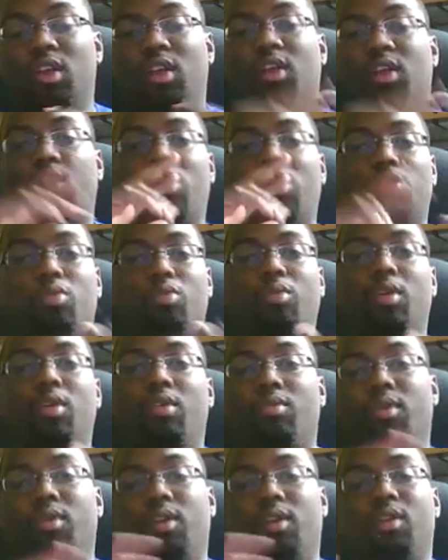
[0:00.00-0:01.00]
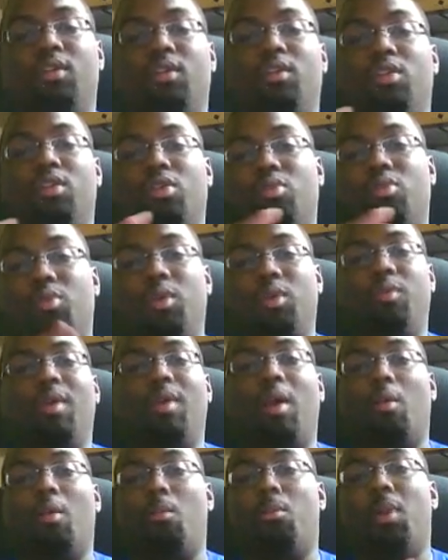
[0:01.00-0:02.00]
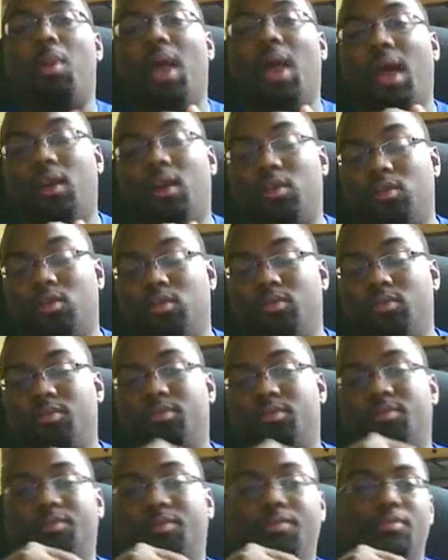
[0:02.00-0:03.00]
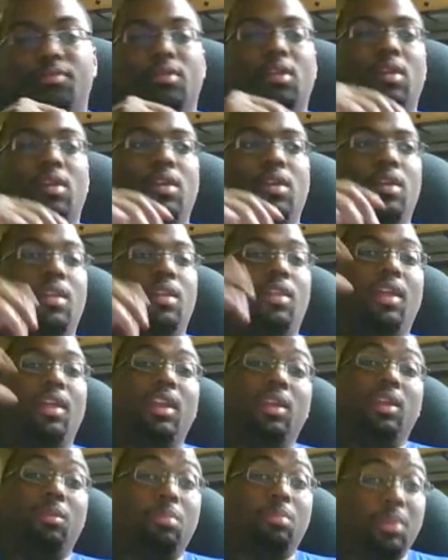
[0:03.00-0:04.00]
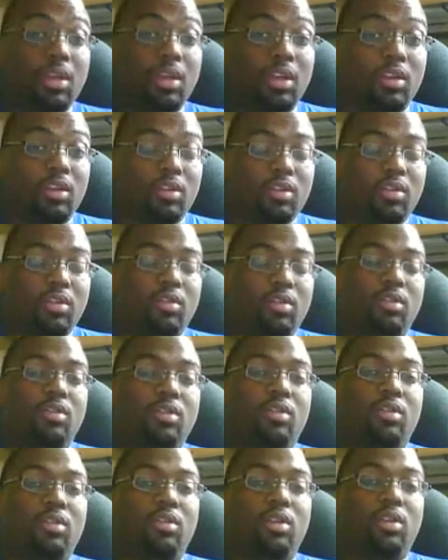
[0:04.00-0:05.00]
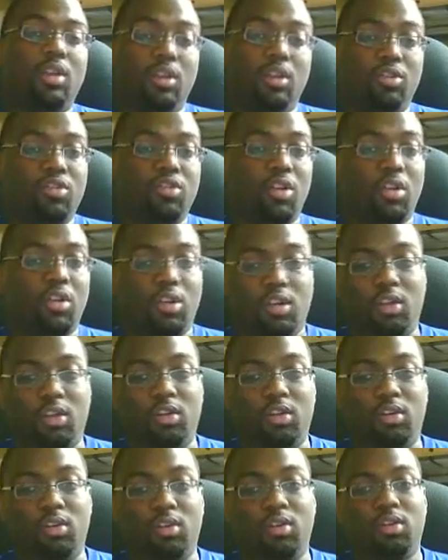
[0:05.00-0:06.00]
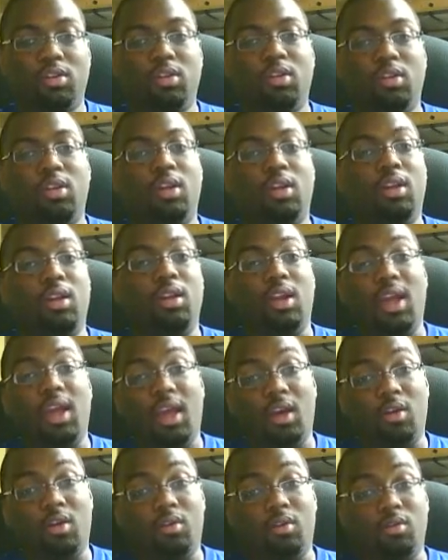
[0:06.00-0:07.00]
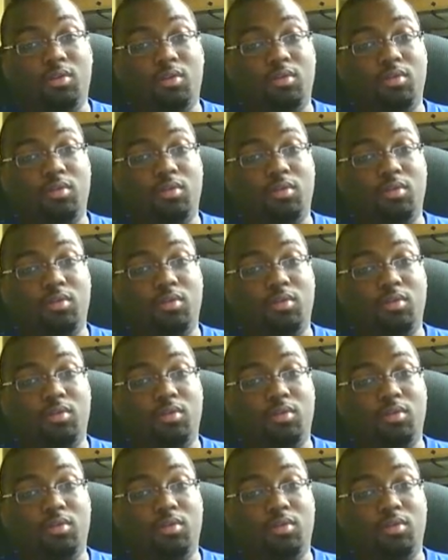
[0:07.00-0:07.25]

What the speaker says: in a three round battle. Then he beat Keith Jardine, and now